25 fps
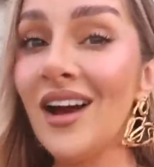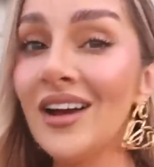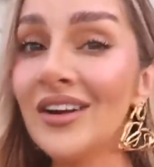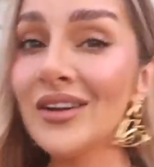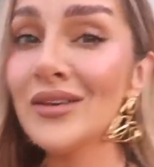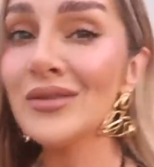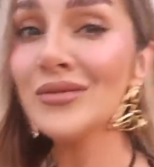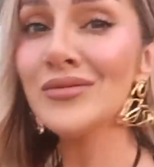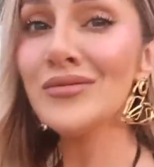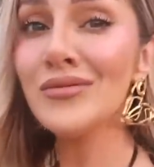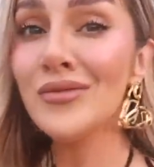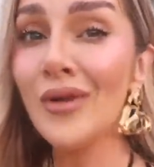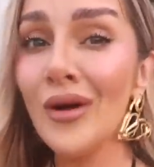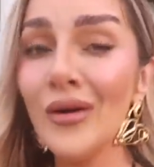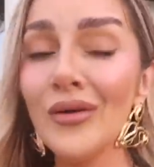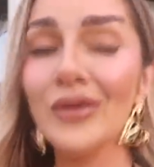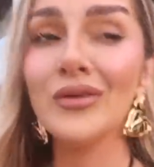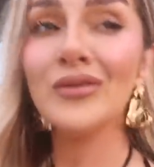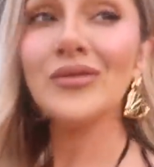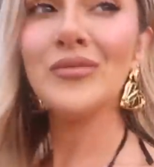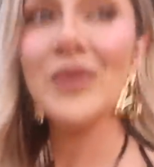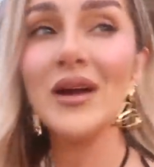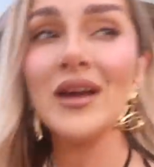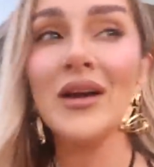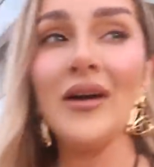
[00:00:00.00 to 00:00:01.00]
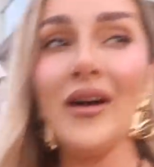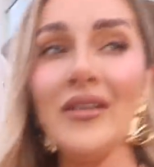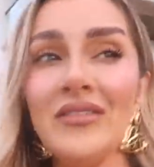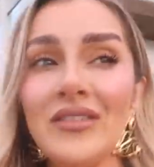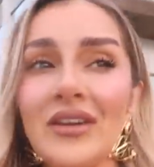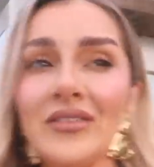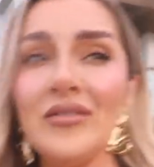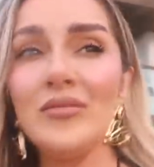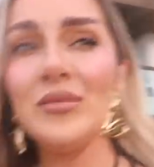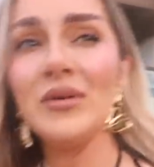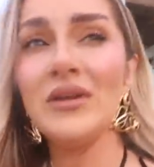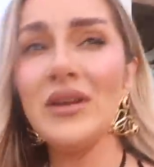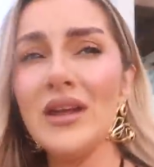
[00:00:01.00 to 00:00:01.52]
don't know, babe, I've
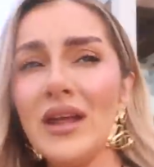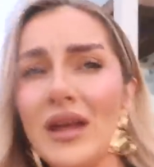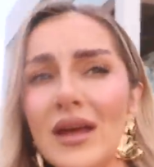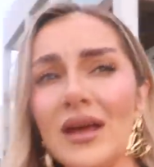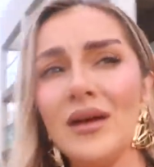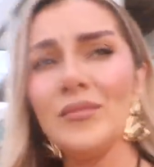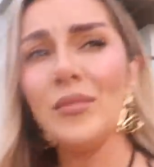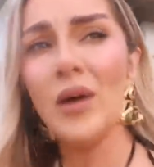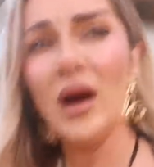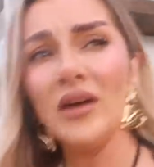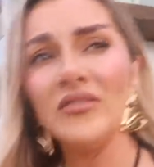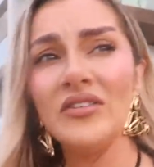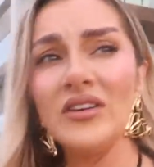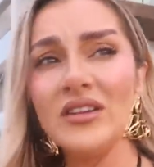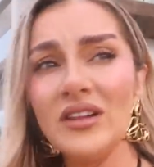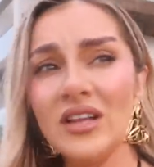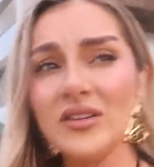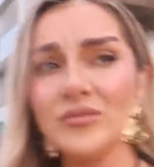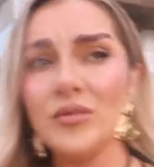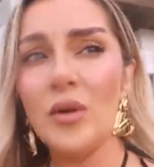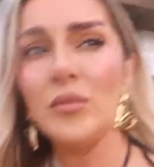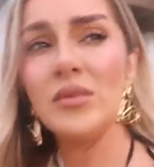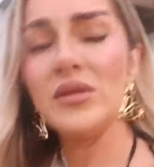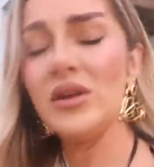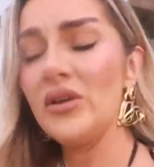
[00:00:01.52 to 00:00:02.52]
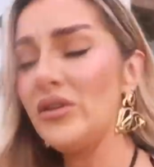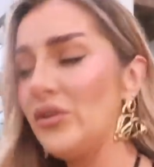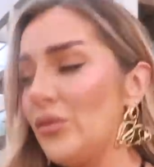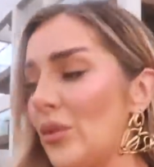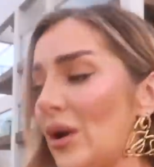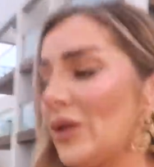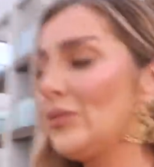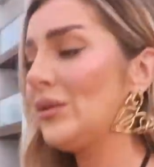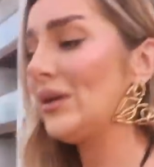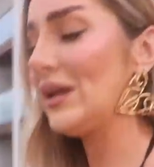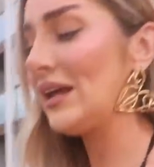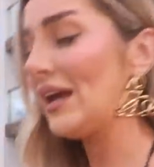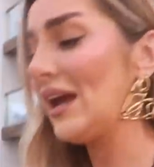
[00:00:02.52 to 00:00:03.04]
never been here, but I think that's probably the only
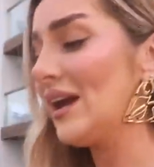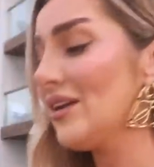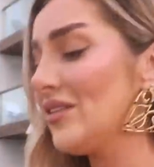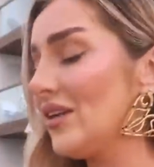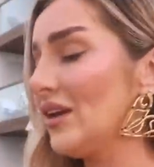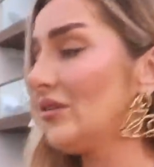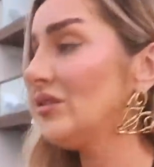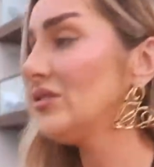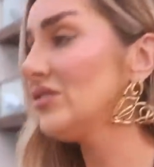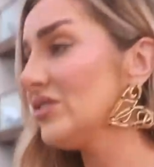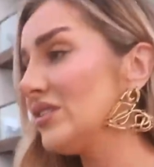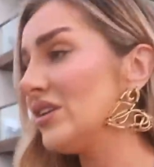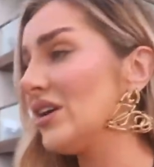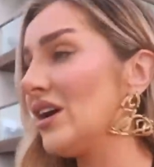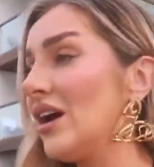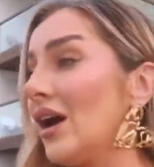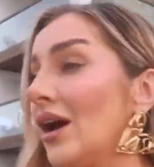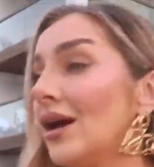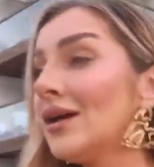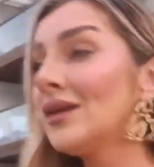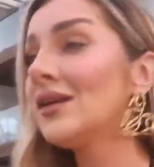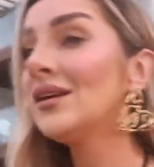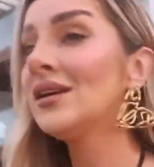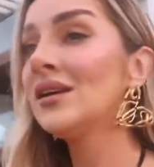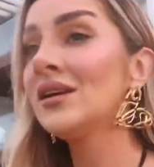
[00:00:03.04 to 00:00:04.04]
way we can get there, isn't it?